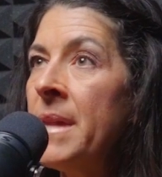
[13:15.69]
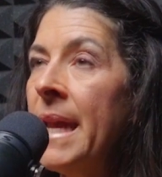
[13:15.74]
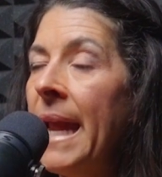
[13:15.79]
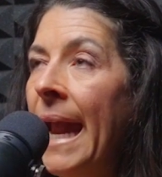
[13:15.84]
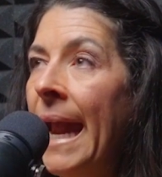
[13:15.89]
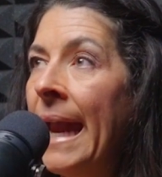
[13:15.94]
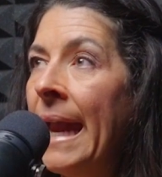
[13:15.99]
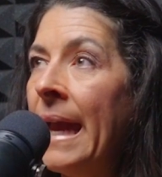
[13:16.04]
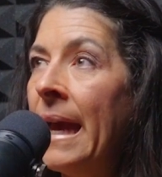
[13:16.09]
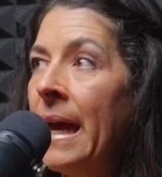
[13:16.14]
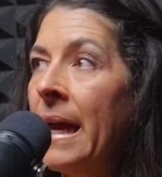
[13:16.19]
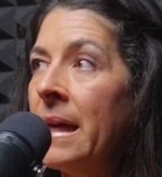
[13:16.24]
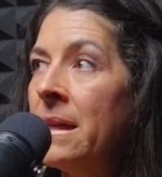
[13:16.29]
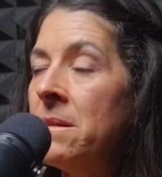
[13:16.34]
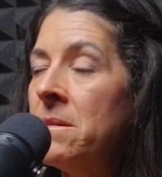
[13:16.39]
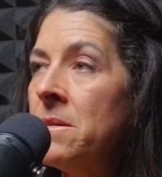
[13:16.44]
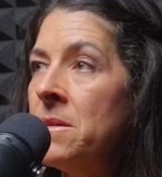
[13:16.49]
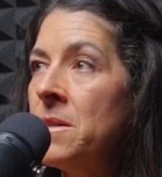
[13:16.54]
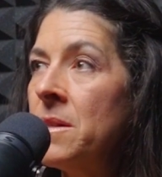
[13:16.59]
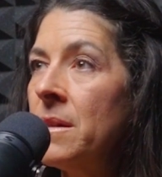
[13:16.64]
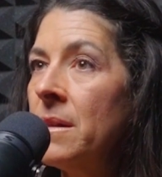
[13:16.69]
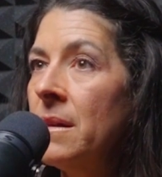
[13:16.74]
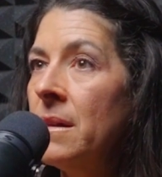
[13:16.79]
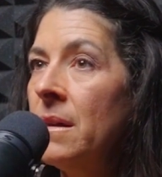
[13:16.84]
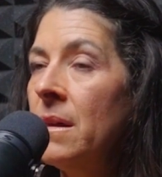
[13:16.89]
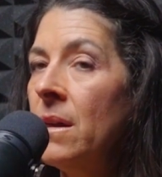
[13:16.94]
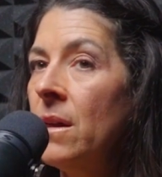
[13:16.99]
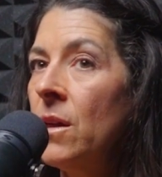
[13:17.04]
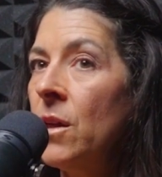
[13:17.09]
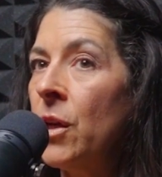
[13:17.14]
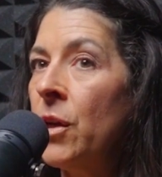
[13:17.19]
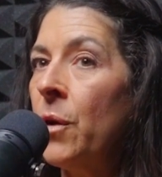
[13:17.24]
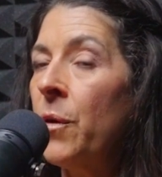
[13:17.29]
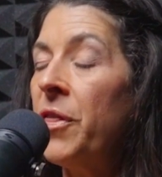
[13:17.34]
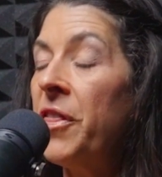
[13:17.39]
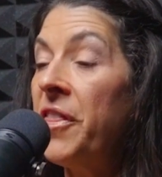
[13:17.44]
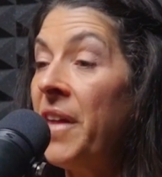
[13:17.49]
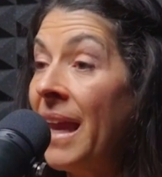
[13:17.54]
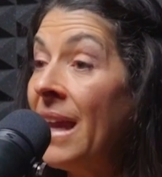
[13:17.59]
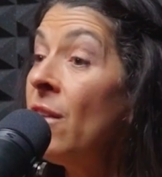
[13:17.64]
And,
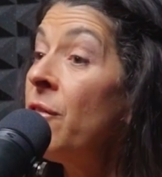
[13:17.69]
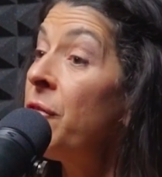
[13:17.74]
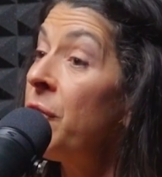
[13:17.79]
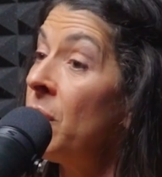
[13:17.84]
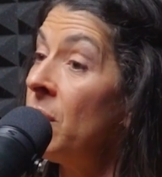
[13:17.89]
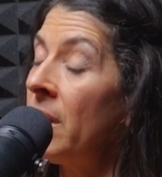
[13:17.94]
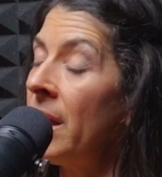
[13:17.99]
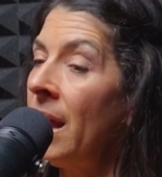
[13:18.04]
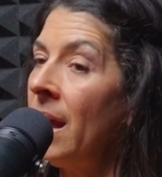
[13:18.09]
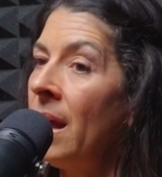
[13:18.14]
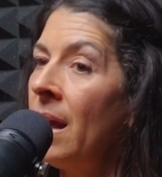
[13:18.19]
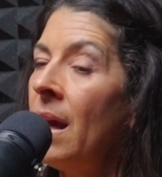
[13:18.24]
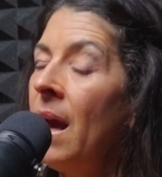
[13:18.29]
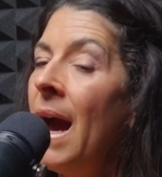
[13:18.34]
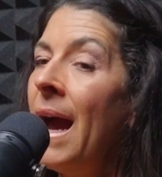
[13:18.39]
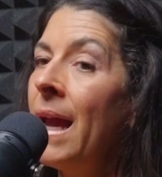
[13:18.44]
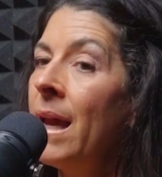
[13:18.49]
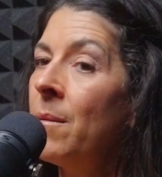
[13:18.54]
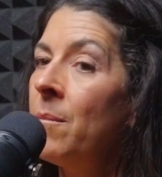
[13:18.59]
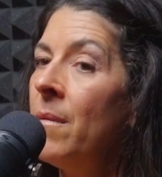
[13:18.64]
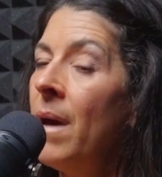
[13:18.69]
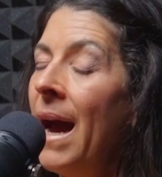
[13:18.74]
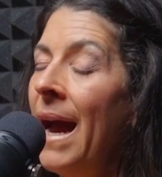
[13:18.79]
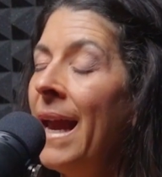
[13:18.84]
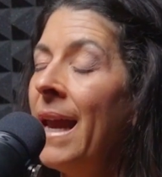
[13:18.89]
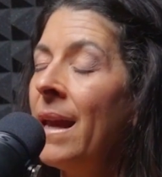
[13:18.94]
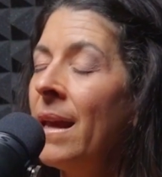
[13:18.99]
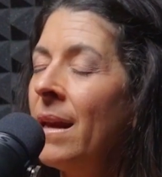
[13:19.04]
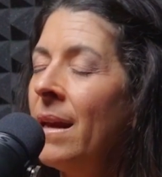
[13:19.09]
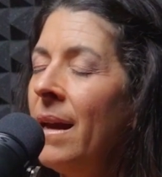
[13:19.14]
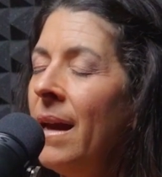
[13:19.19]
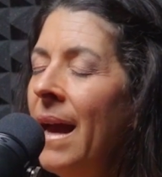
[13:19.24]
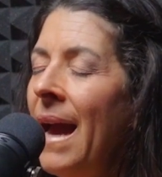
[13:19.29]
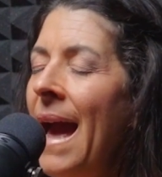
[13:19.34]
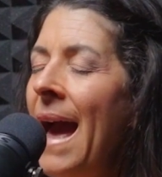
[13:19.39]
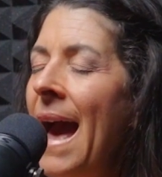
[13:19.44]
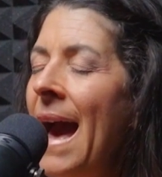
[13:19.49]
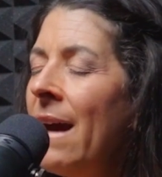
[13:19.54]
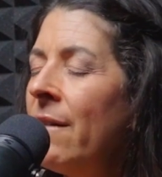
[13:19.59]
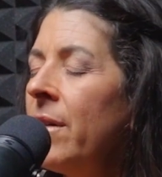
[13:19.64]
thankfully, I
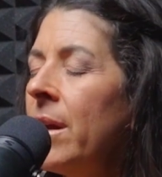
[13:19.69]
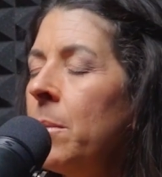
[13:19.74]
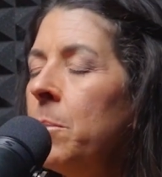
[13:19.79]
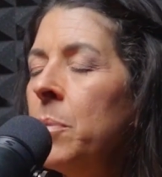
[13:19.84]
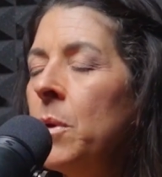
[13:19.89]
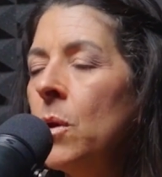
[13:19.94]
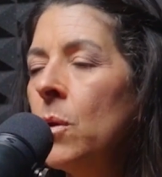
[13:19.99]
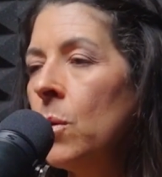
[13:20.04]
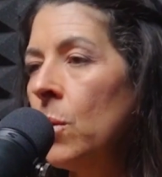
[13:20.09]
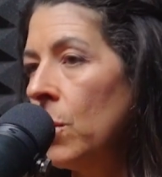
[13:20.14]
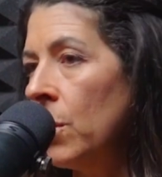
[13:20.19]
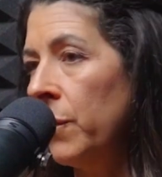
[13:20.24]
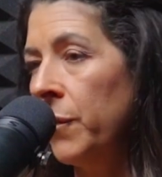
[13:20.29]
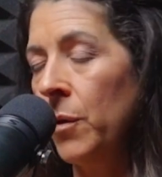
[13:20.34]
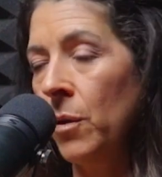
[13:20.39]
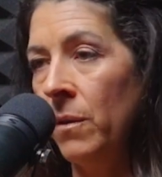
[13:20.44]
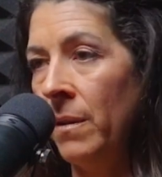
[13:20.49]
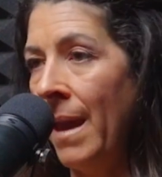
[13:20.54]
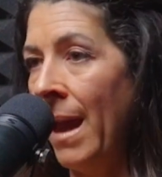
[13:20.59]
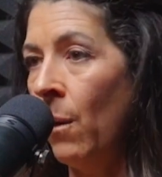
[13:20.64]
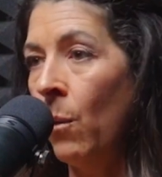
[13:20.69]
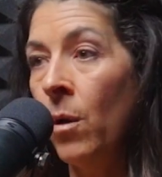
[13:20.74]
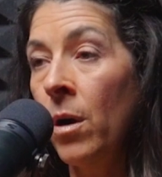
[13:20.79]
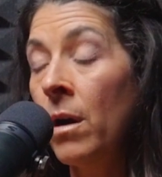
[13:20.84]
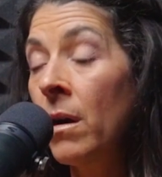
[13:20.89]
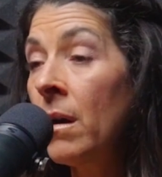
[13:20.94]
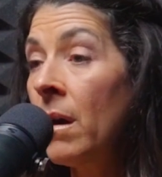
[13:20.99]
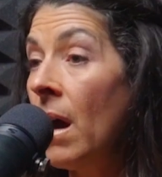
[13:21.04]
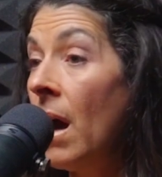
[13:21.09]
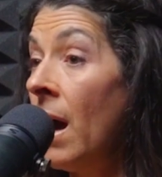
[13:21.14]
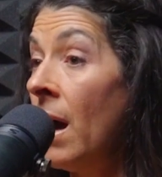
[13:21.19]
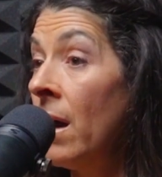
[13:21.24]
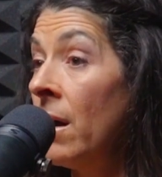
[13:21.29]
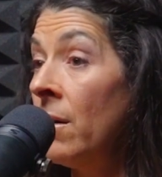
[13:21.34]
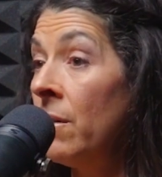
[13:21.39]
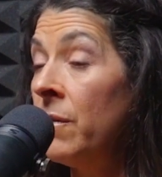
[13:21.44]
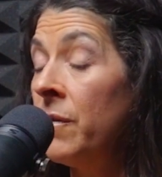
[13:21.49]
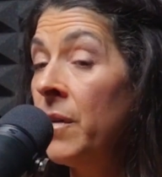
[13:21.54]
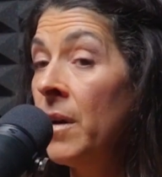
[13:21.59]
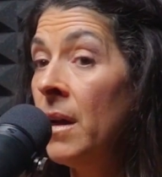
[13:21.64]
have a beautiful network
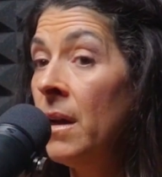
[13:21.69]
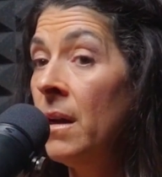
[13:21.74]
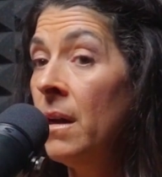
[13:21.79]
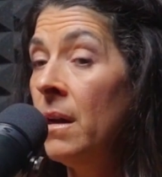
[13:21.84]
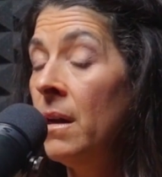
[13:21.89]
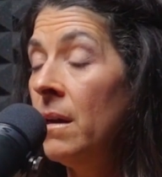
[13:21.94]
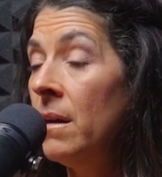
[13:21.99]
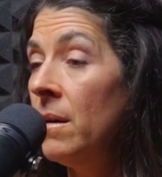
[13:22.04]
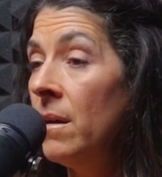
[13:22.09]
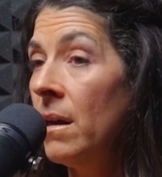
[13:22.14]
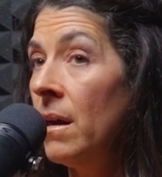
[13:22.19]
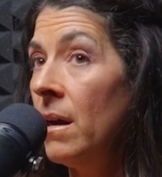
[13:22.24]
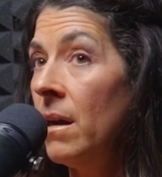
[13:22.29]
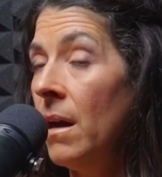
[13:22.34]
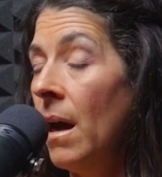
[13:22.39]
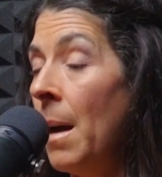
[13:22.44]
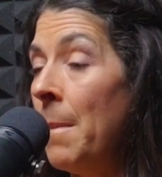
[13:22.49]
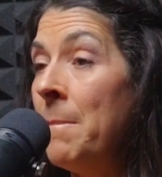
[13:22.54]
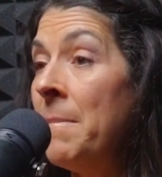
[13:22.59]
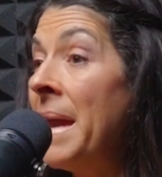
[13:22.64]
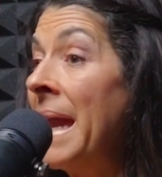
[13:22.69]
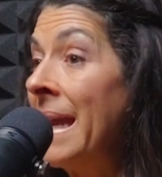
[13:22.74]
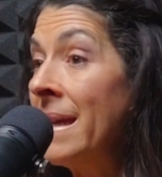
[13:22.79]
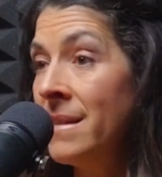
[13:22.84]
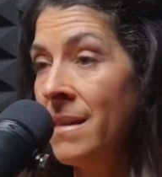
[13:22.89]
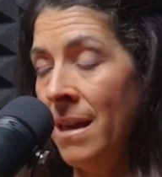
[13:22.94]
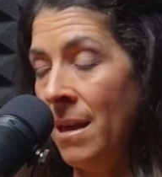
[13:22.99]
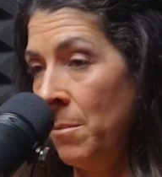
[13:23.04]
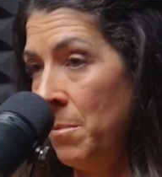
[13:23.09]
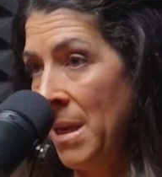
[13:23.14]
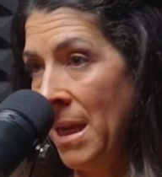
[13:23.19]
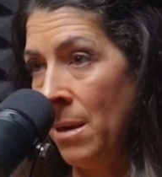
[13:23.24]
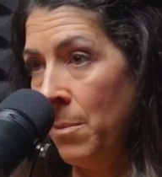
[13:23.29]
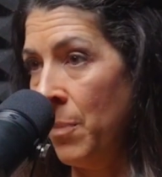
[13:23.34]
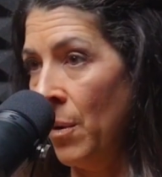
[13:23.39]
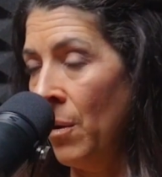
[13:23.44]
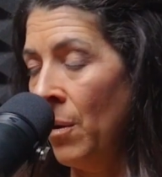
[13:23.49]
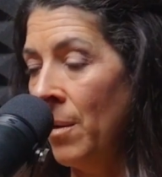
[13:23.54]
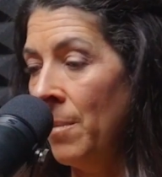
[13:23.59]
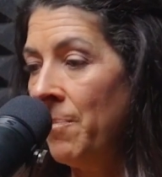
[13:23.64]
of amazing
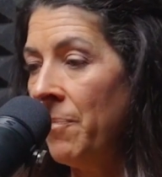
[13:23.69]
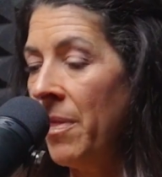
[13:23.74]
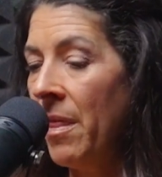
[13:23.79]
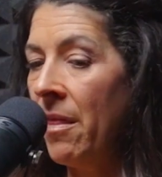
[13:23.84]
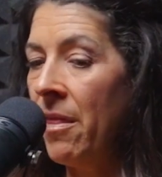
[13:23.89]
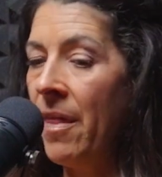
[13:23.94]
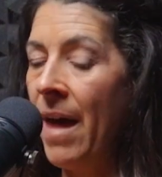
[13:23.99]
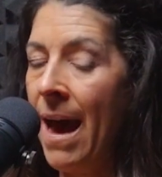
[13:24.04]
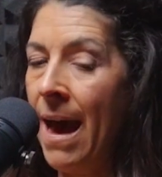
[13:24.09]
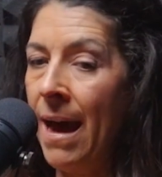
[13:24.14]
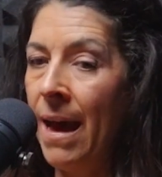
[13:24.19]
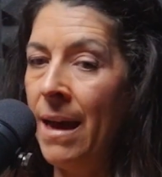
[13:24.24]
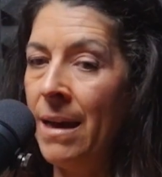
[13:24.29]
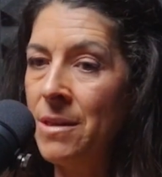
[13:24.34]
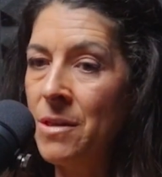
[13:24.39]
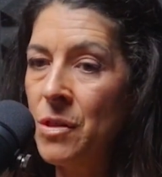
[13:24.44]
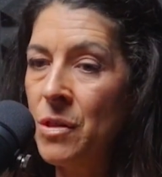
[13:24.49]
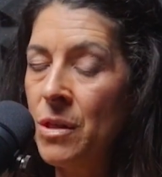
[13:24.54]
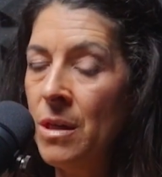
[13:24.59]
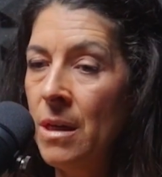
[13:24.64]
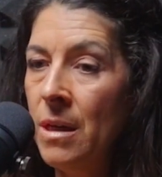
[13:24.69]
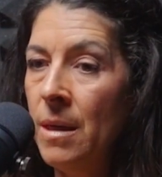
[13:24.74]
people that